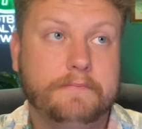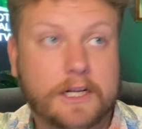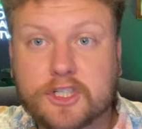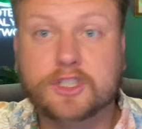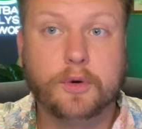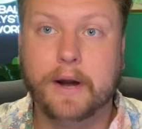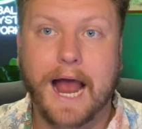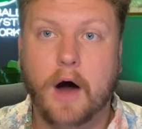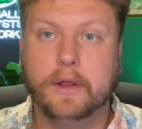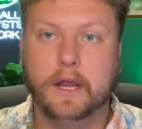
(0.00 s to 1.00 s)
That's just the
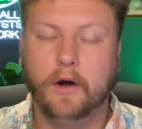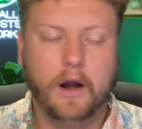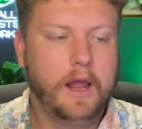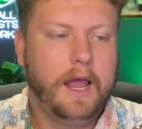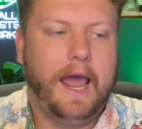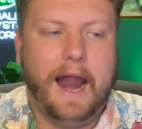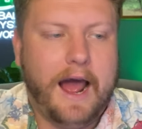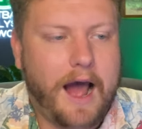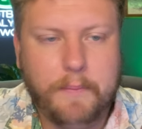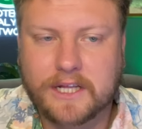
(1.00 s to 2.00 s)
reality here. And
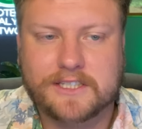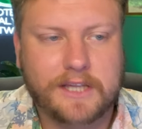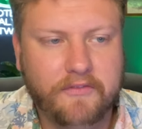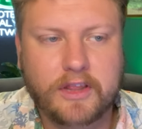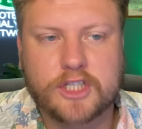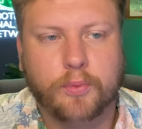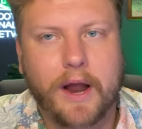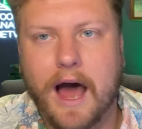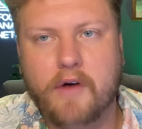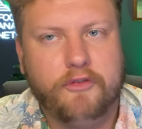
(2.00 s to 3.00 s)
I've been sniffing this
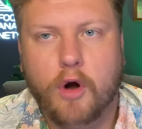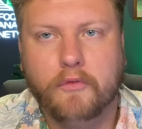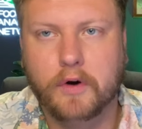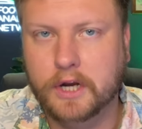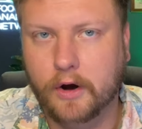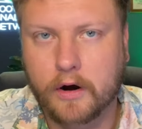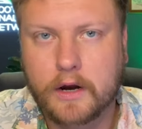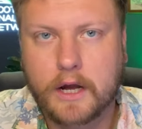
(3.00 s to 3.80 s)
one out for over a year.